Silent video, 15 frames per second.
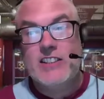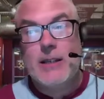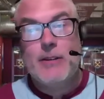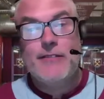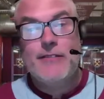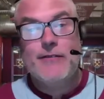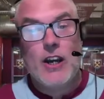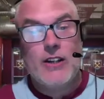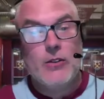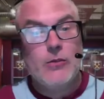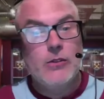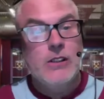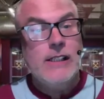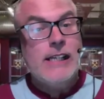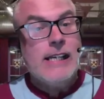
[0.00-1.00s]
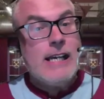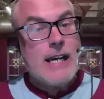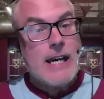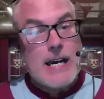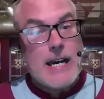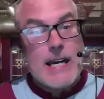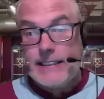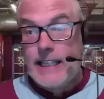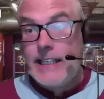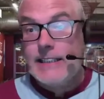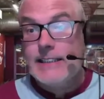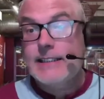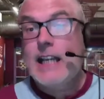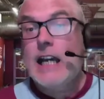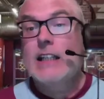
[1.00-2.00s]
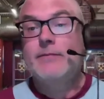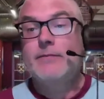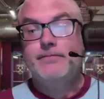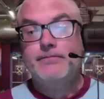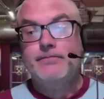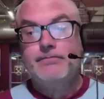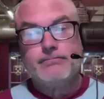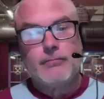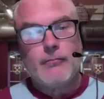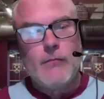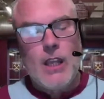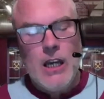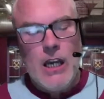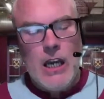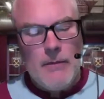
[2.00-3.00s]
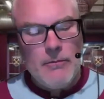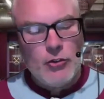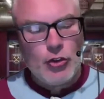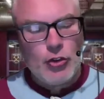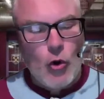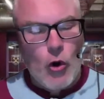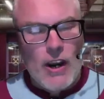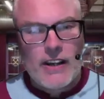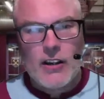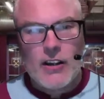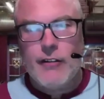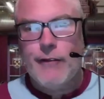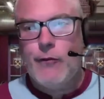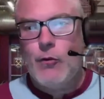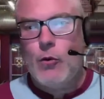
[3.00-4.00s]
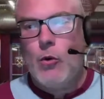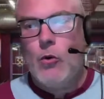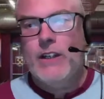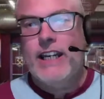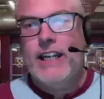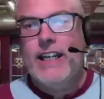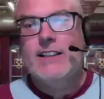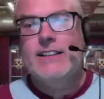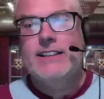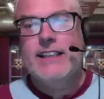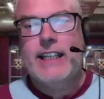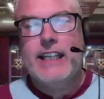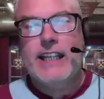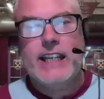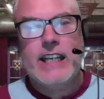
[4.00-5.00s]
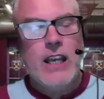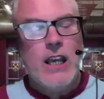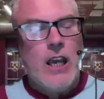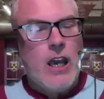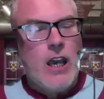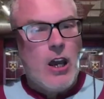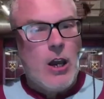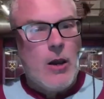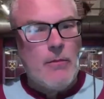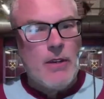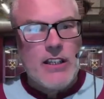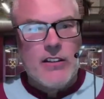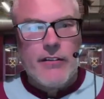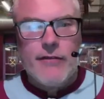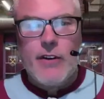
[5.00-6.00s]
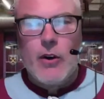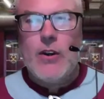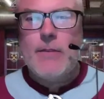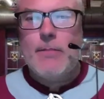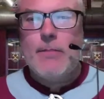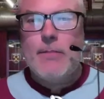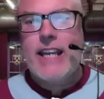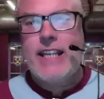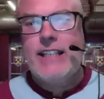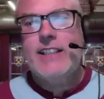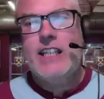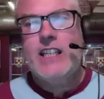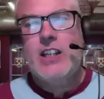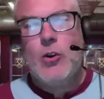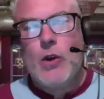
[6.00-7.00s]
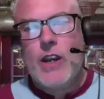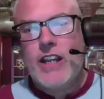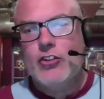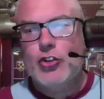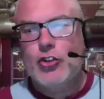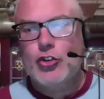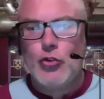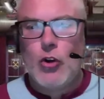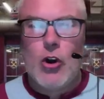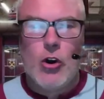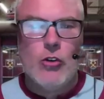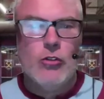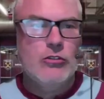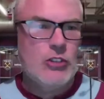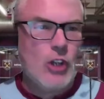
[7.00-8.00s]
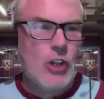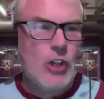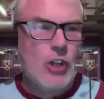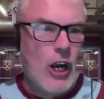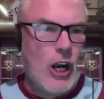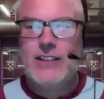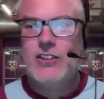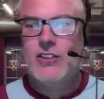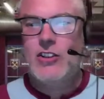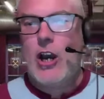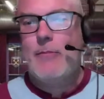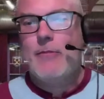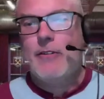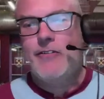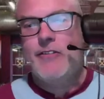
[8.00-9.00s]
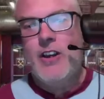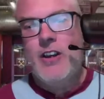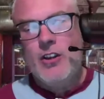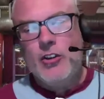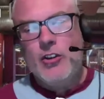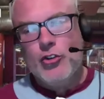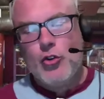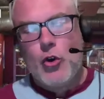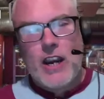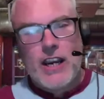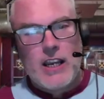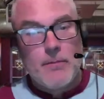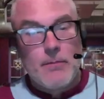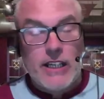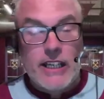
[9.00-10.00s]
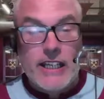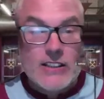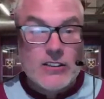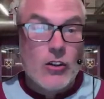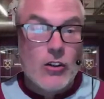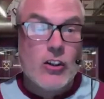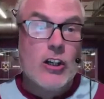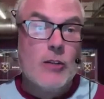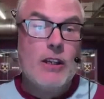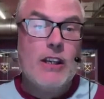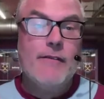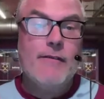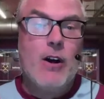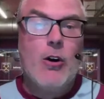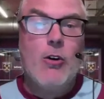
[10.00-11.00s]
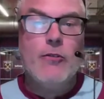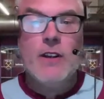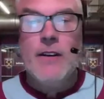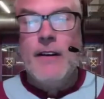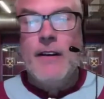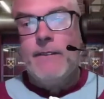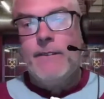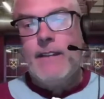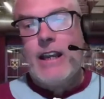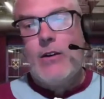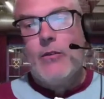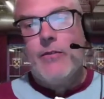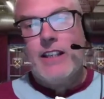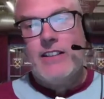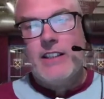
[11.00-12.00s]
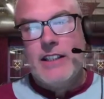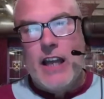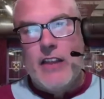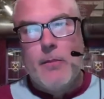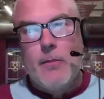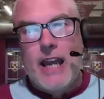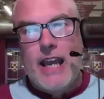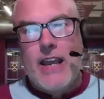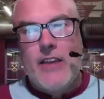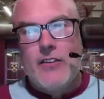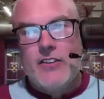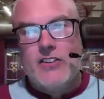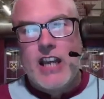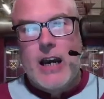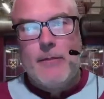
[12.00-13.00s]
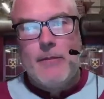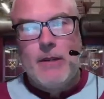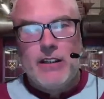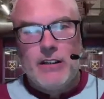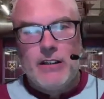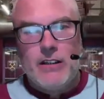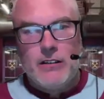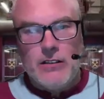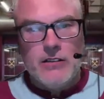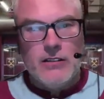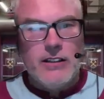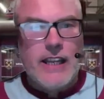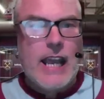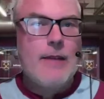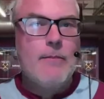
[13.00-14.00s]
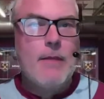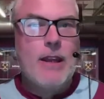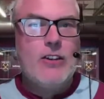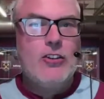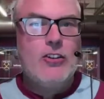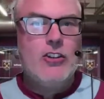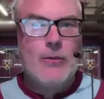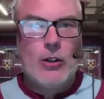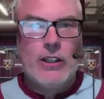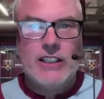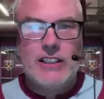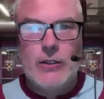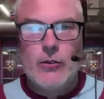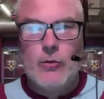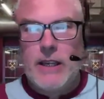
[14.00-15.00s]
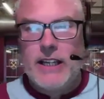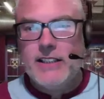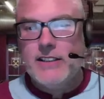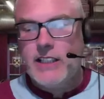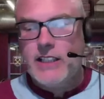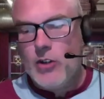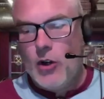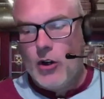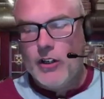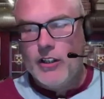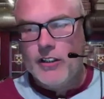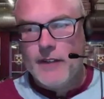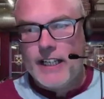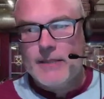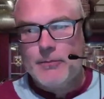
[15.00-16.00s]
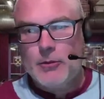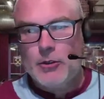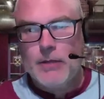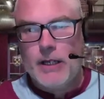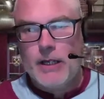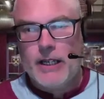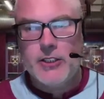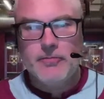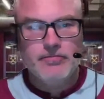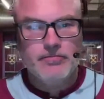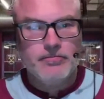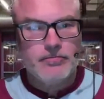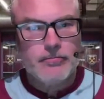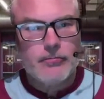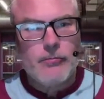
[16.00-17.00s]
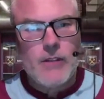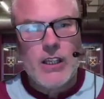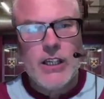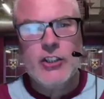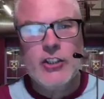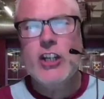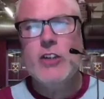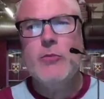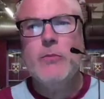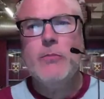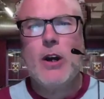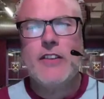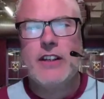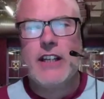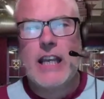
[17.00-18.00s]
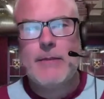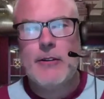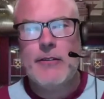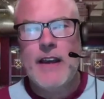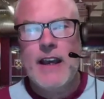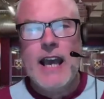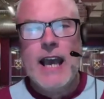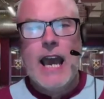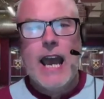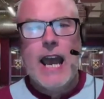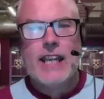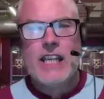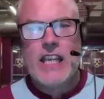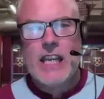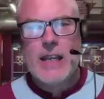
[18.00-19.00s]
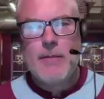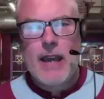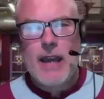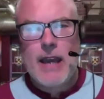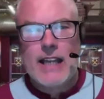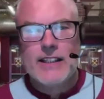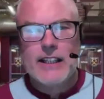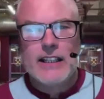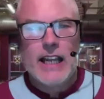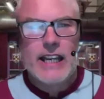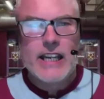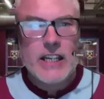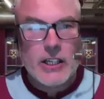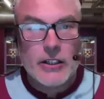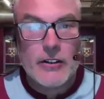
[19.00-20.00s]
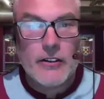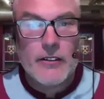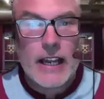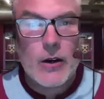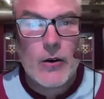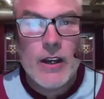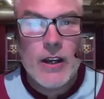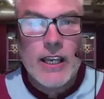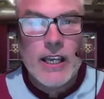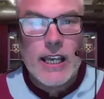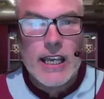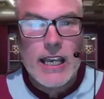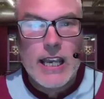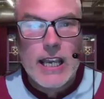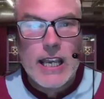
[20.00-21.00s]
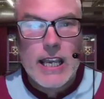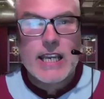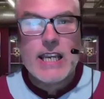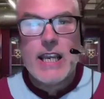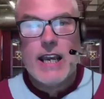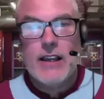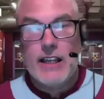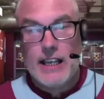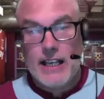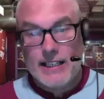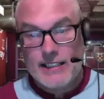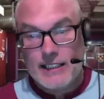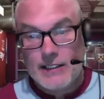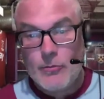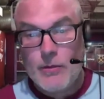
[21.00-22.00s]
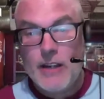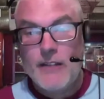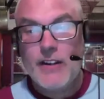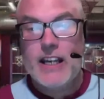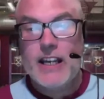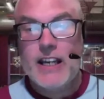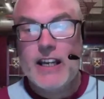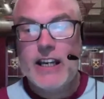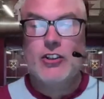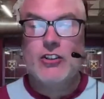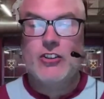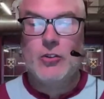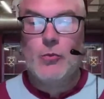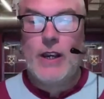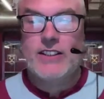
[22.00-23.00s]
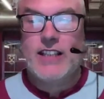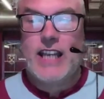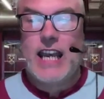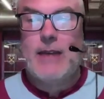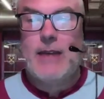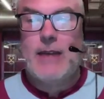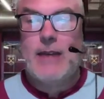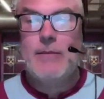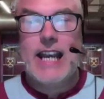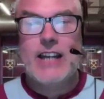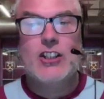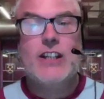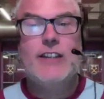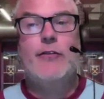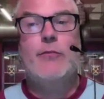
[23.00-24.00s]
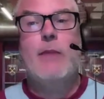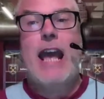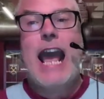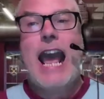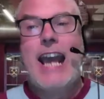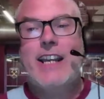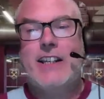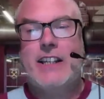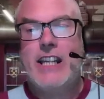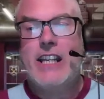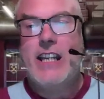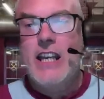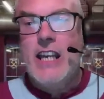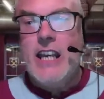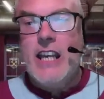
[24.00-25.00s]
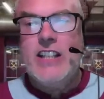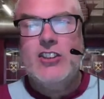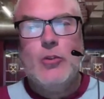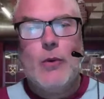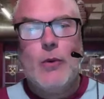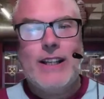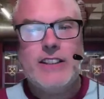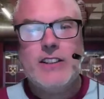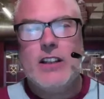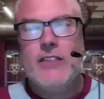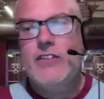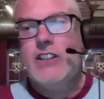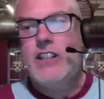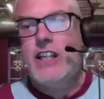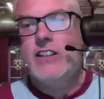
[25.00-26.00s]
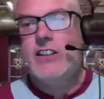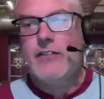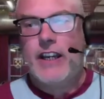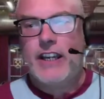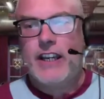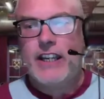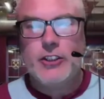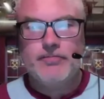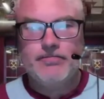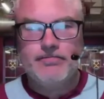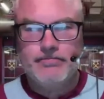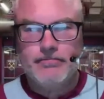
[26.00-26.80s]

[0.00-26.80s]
the semi-final. It's his son, striker for Lincoln City. He's a very pacey, quick, strong, direct type of striker, but he's not going to be involved. Now, there's another player that's come in, and Kent mentioned him on his little piece that he's got on his Facebook page. A gentleman by the name of Hakib Adelaken. Now, he has a little bit of a connection to West Ham. He's actually from Hackney. He's 27 years of age,